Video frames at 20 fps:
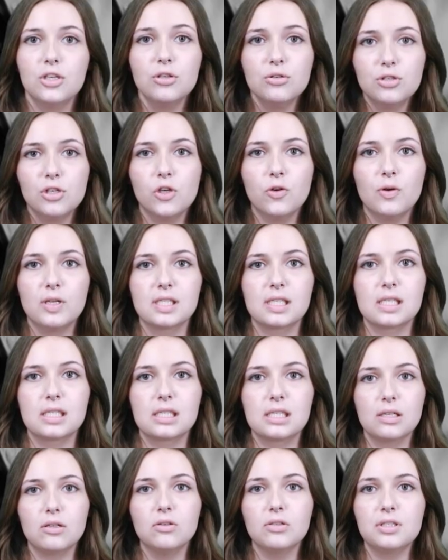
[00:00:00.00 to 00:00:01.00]
U two is a
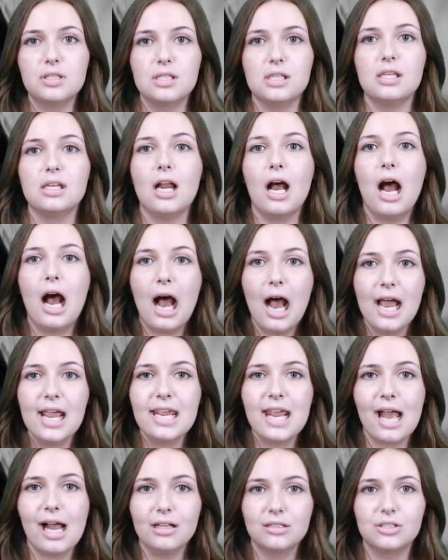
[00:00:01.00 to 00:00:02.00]
single-seat,
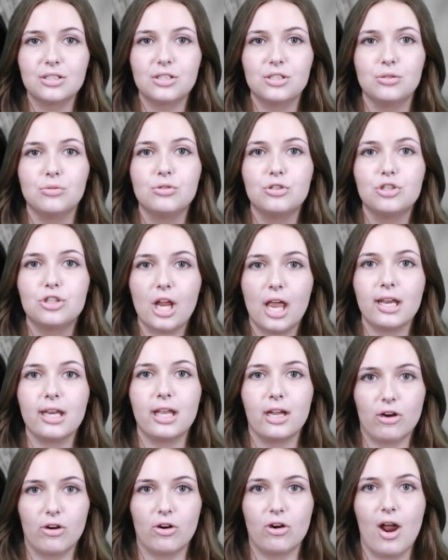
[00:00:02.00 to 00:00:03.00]
high-altitude jet
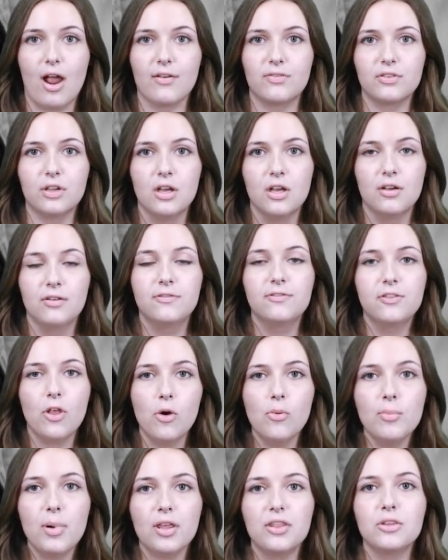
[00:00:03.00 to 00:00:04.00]
aircraft
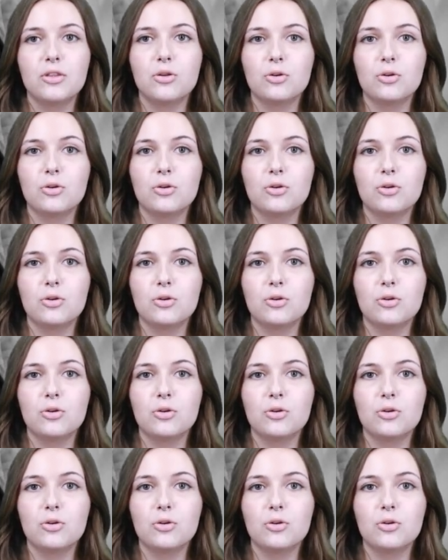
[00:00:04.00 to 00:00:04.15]
flown by the